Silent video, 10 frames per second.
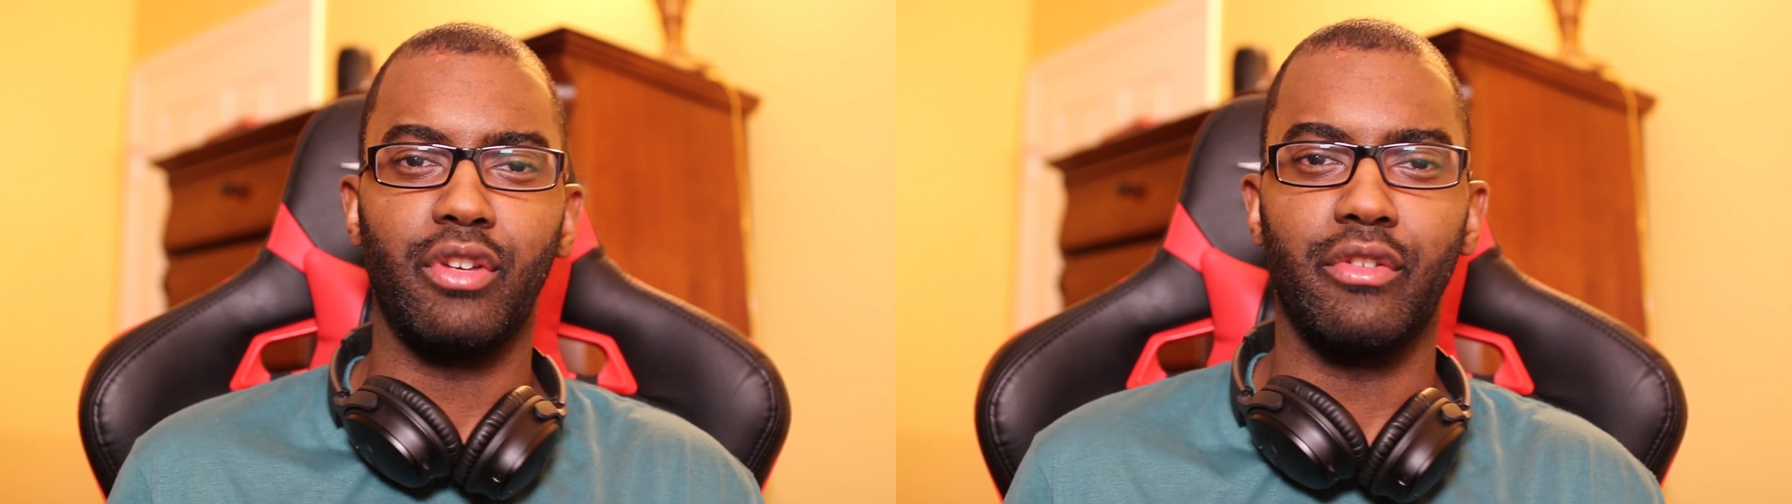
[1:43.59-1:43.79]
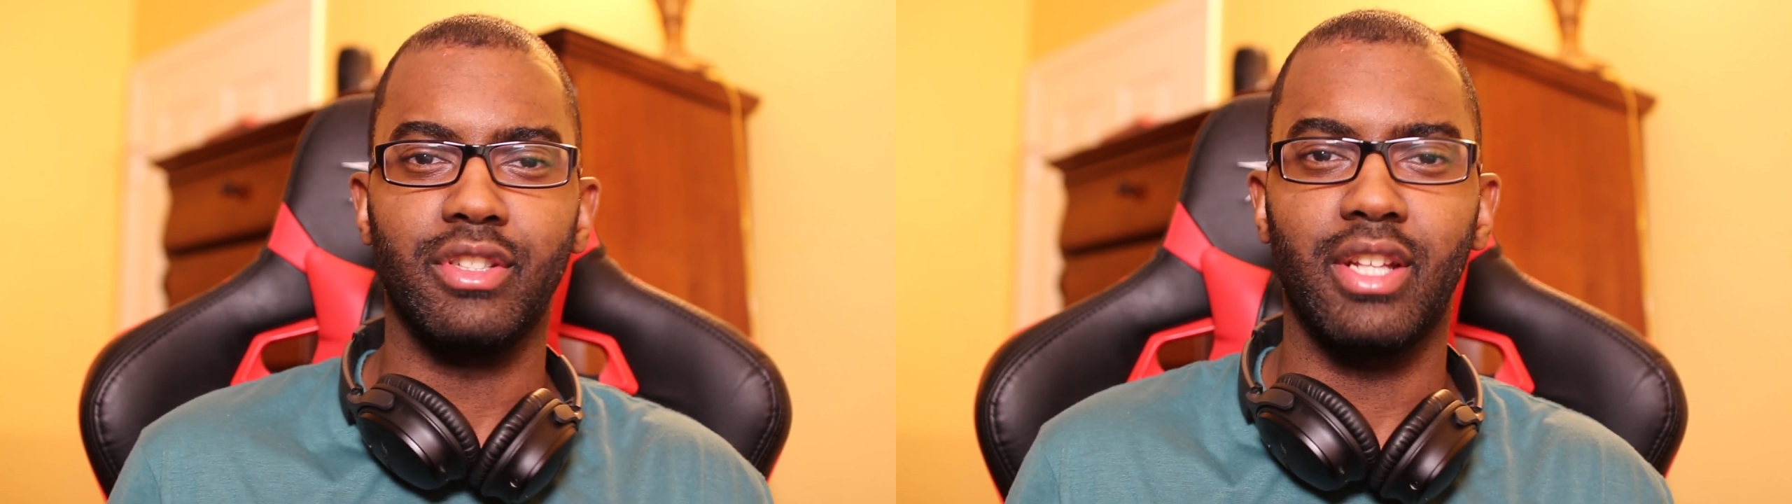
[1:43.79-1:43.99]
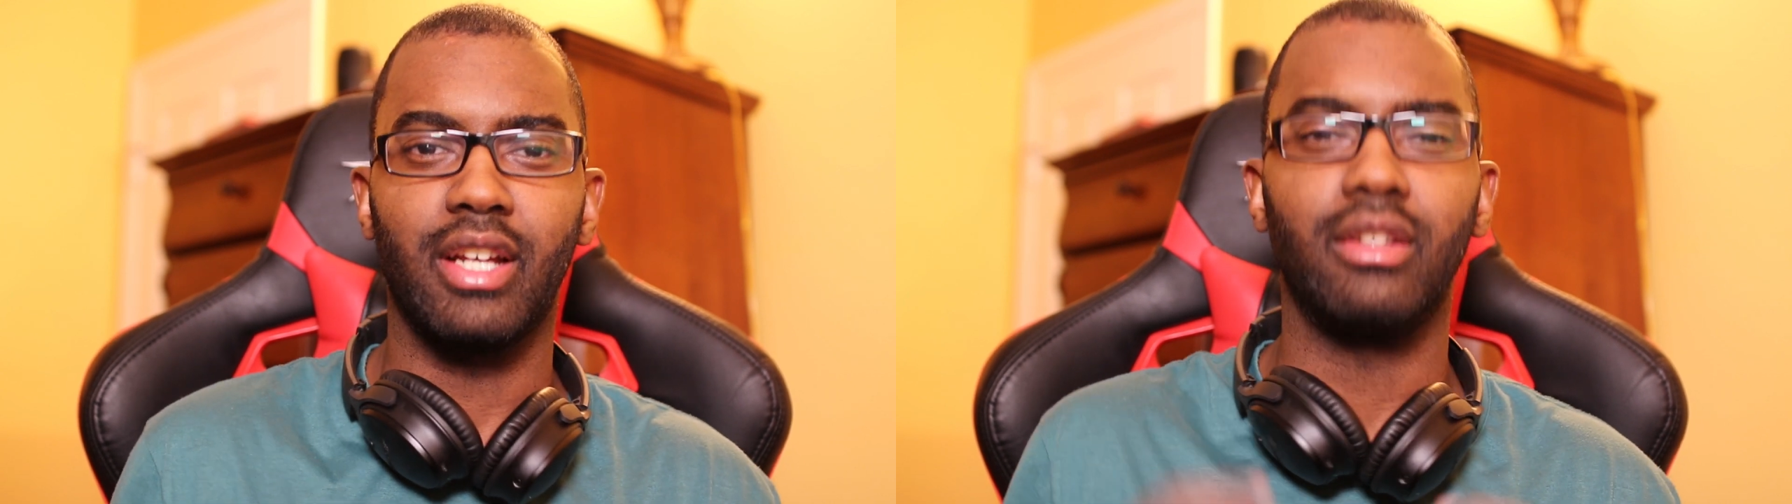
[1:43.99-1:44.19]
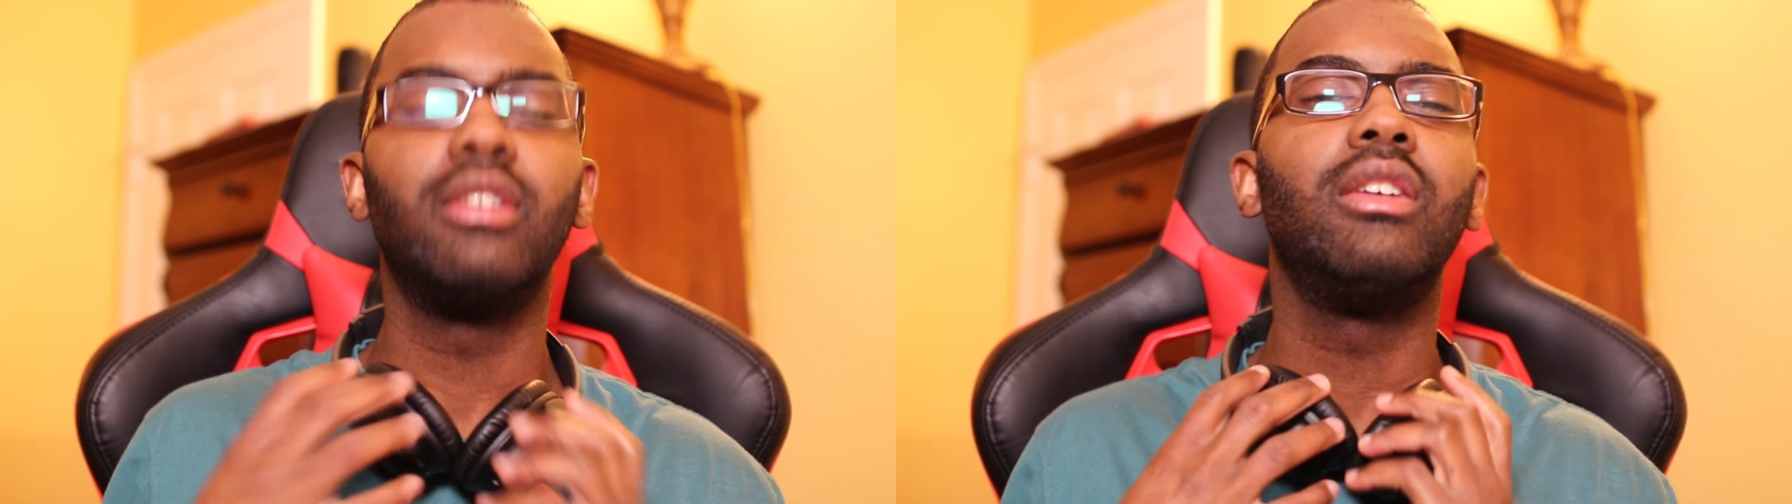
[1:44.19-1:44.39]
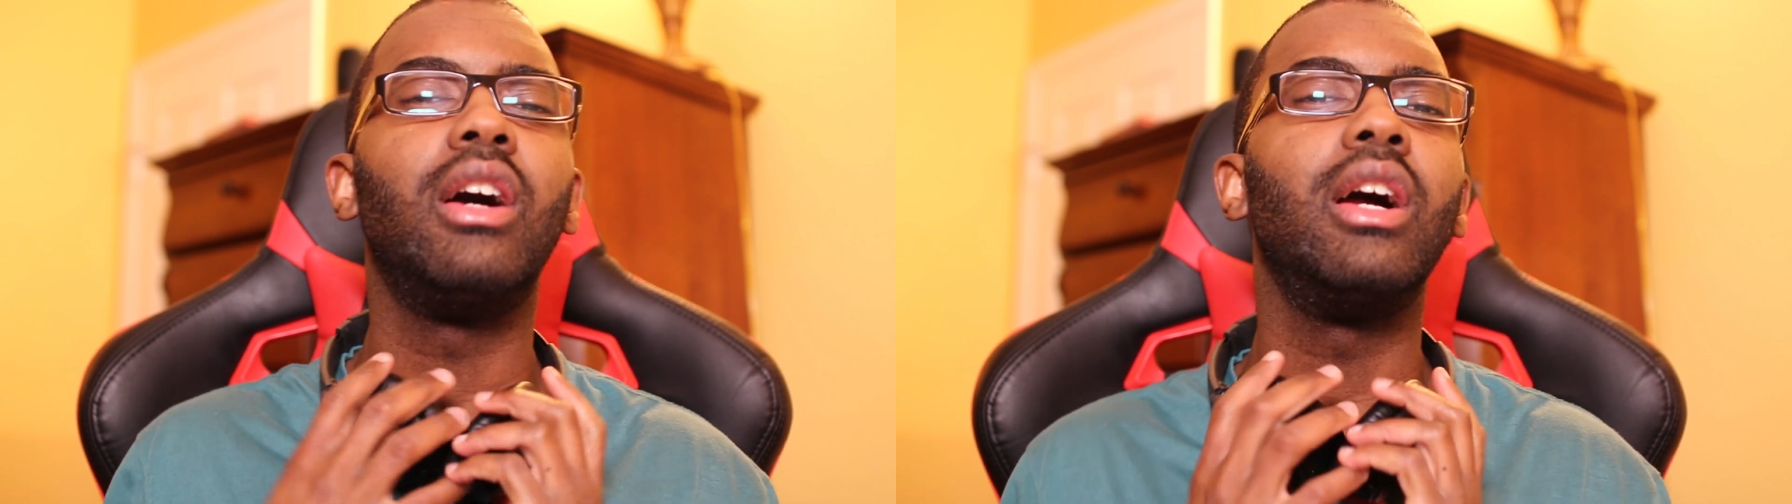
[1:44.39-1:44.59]
Furious 9.
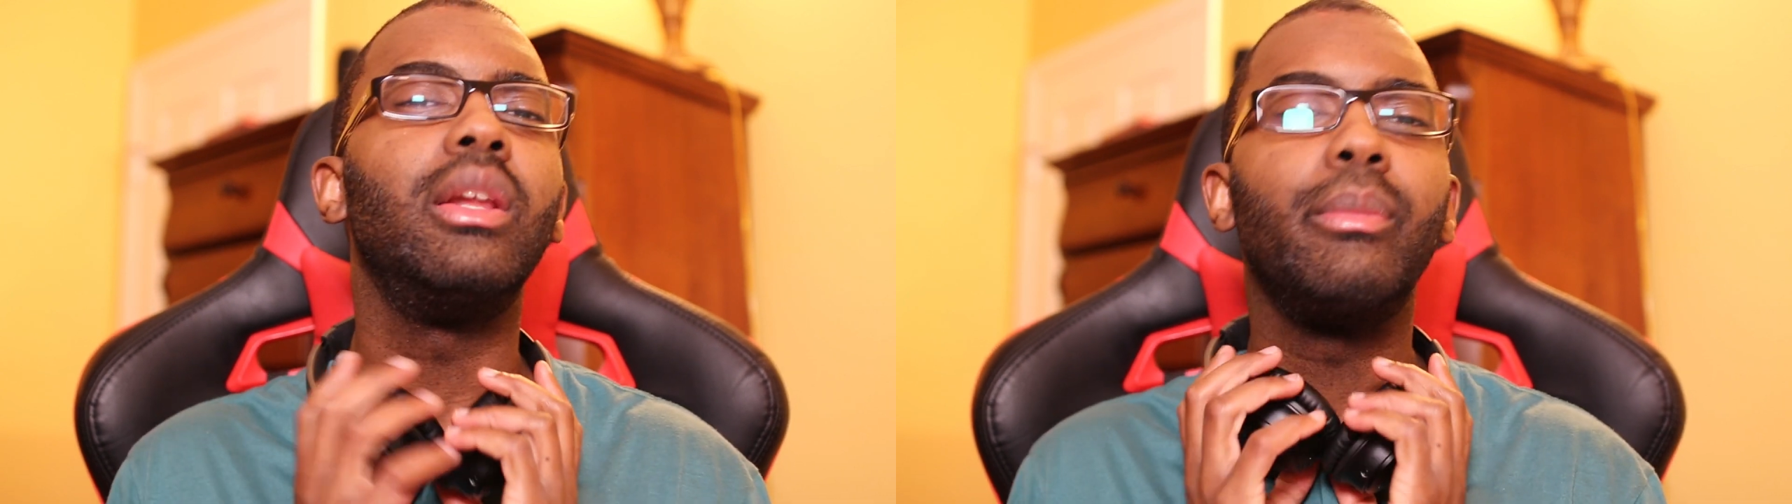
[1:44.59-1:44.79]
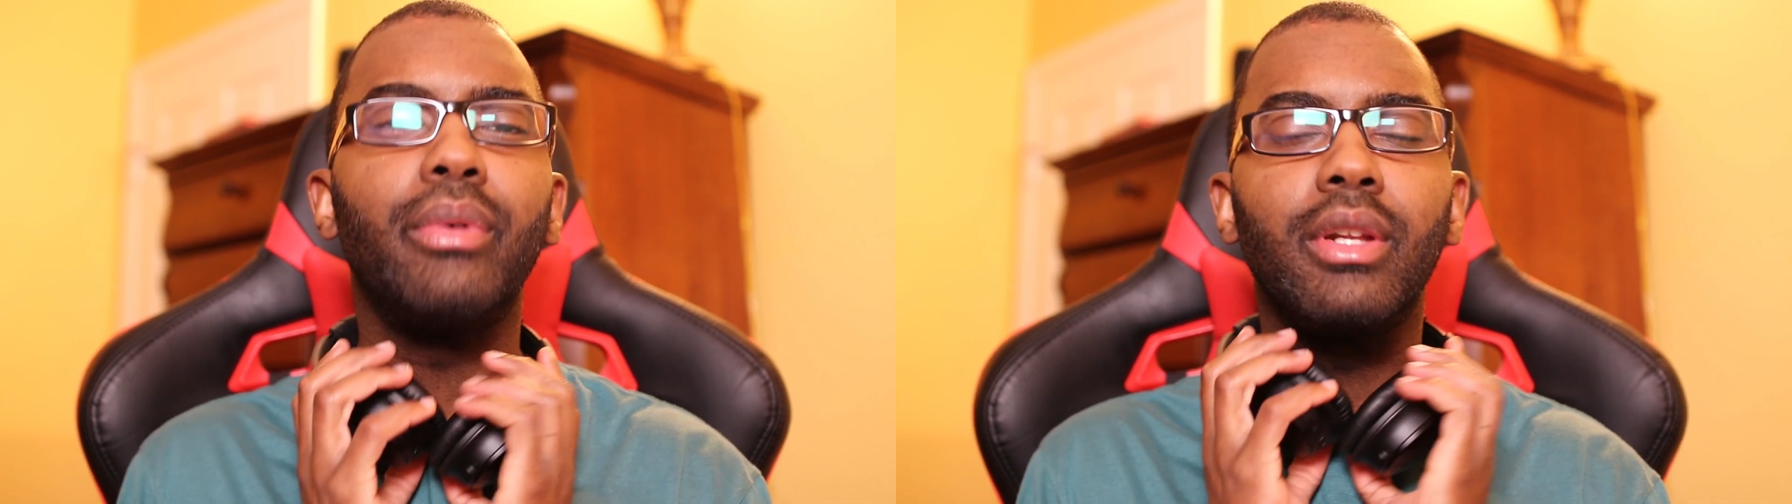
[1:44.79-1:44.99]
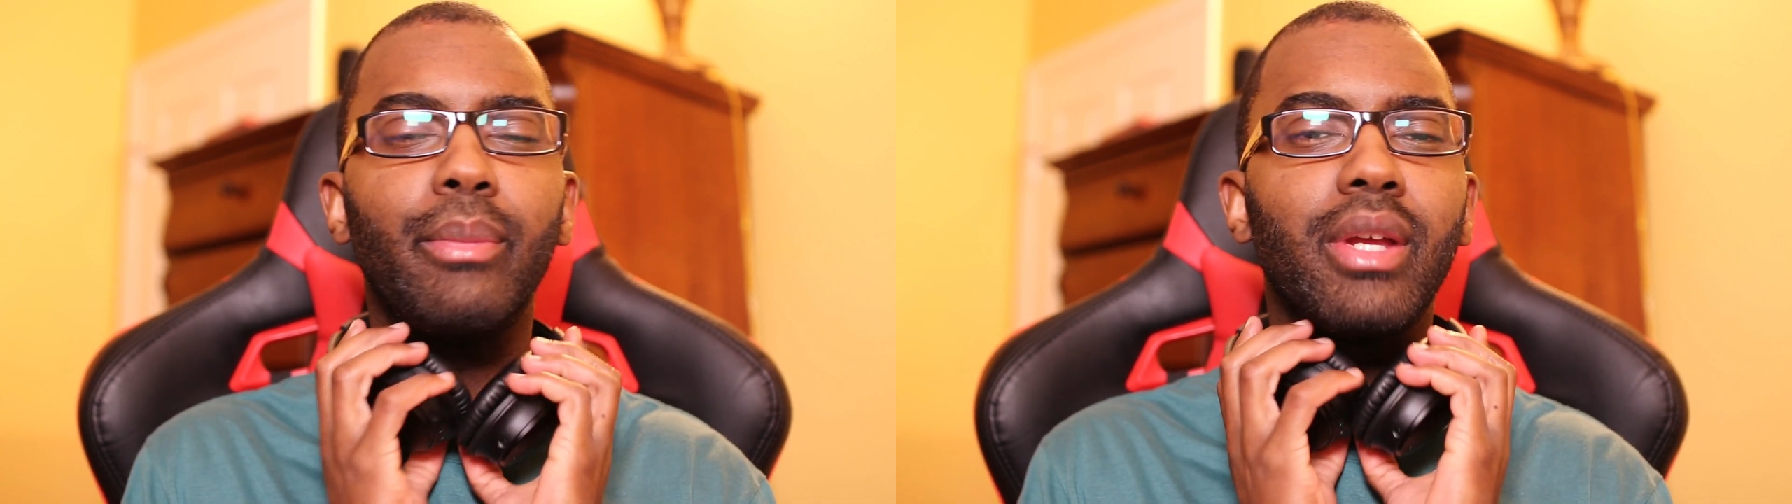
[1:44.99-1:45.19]
Let